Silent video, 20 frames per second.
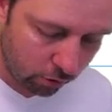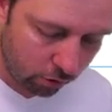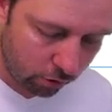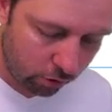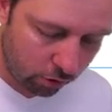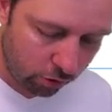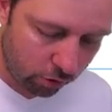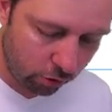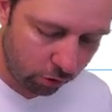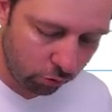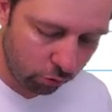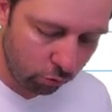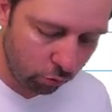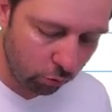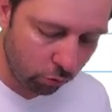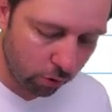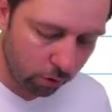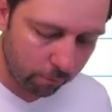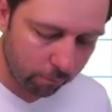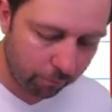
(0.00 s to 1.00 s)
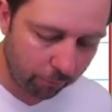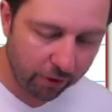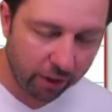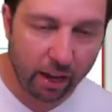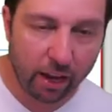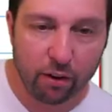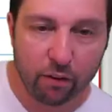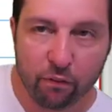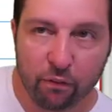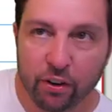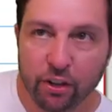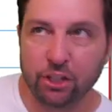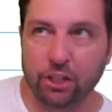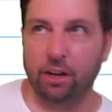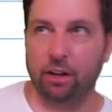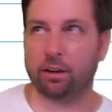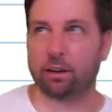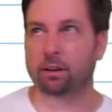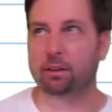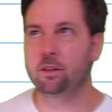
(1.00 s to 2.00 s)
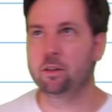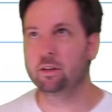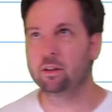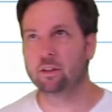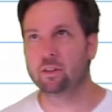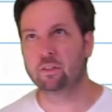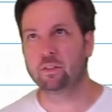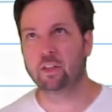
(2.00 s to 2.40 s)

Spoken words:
to a vision. They